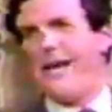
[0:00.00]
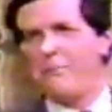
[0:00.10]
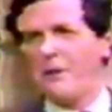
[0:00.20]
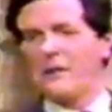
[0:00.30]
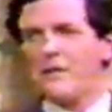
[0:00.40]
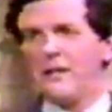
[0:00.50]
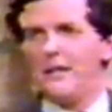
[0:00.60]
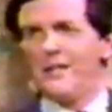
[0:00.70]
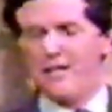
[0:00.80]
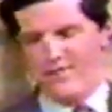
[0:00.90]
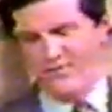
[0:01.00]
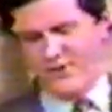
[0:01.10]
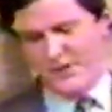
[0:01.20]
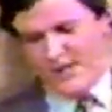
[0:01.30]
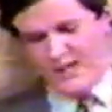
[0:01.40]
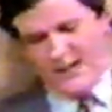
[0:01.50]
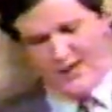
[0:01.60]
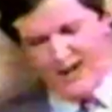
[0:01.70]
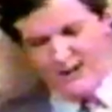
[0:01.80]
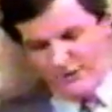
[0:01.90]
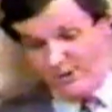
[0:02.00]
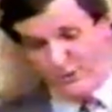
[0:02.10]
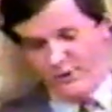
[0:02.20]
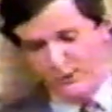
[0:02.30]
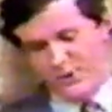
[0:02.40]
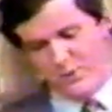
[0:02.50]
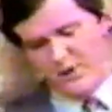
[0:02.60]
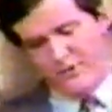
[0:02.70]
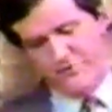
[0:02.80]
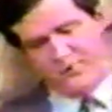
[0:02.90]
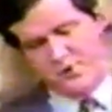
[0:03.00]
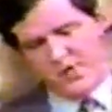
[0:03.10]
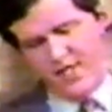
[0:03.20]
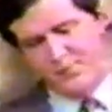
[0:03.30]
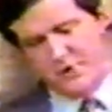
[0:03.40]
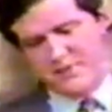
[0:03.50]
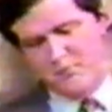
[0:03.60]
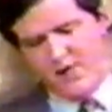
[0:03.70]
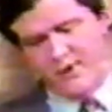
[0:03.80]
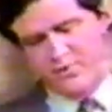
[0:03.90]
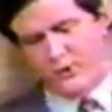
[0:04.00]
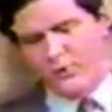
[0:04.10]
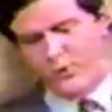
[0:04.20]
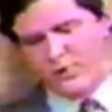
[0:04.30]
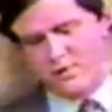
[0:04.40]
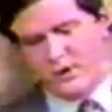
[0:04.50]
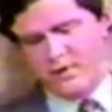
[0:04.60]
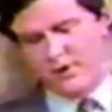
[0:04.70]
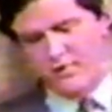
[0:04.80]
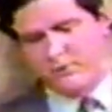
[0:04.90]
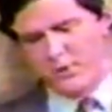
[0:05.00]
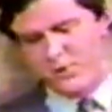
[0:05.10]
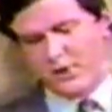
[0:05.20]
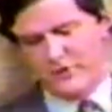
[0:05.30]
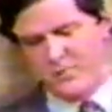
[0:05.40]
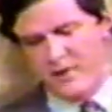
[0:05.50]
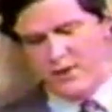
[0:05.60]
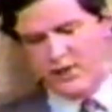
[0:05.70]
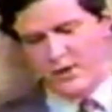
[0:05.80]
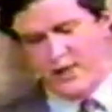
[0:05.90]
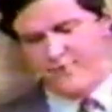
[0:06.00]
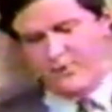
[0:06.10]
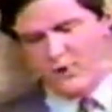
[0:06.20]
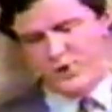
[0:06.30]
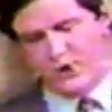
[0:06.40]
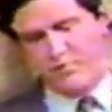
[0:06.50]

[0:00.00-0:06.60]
happened on this day, and you do as well. The first ominous minor chord darkened the music of American life for our